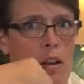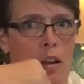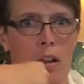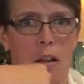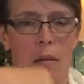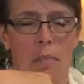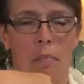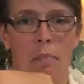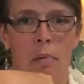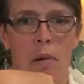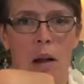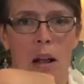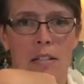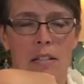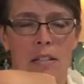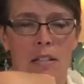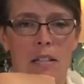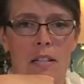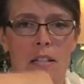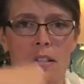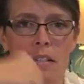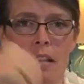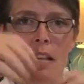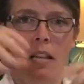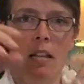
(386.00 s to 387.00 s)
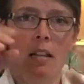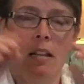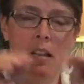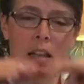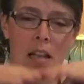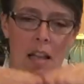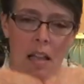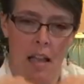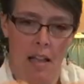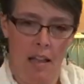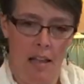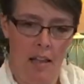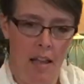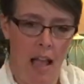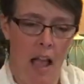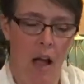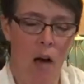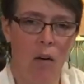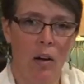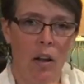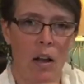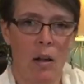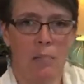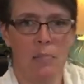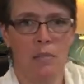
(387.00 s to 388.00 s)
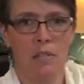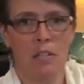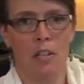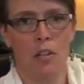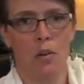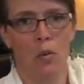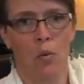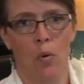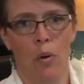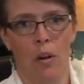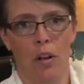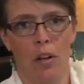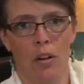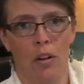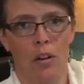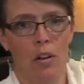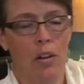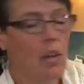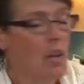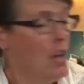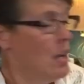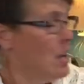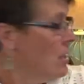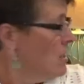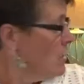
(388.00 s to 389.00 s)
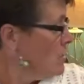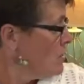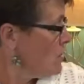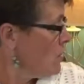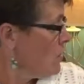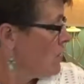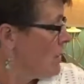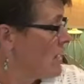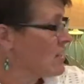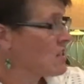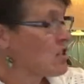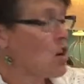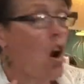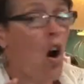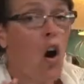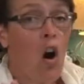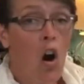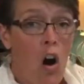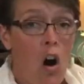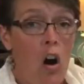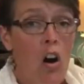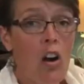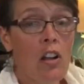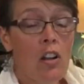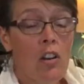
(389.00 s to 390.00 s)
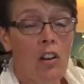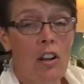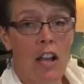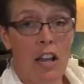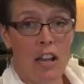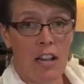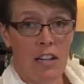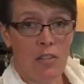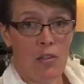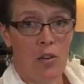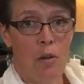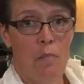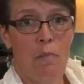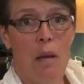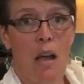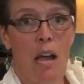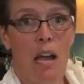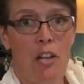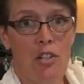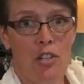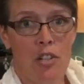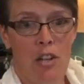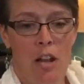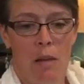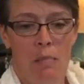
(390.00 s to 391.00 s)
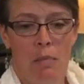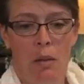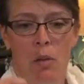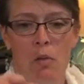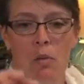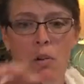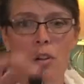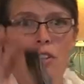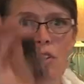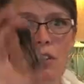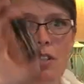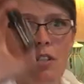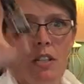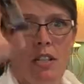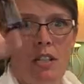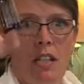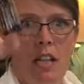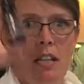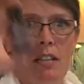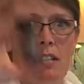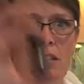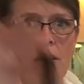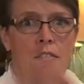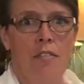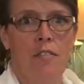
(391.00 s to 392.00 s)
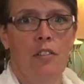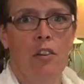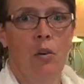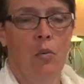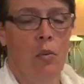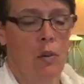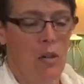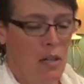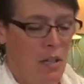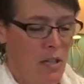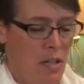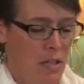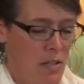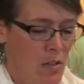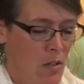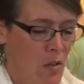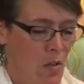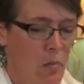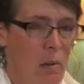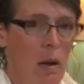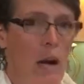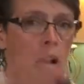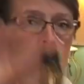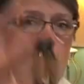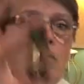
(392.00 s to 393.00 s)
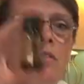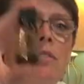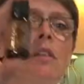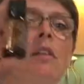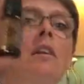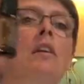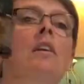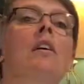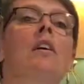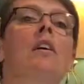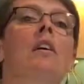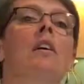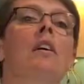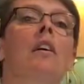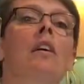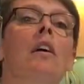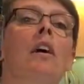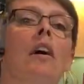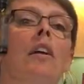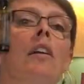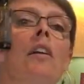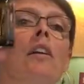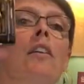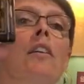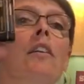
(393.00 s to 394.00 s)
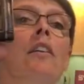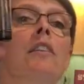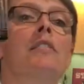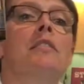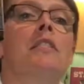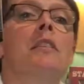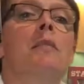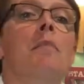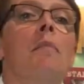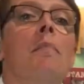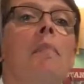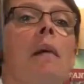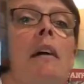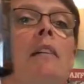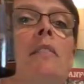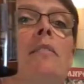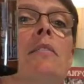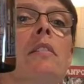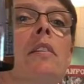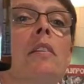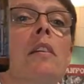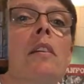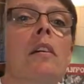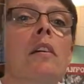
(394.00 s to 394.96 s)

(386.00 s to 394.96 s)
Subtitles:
it presses it, and out comes the oil. So that's all you're getting. So imagine how many oranges it takes to fill one of these little bottles. I know you can see, but mine's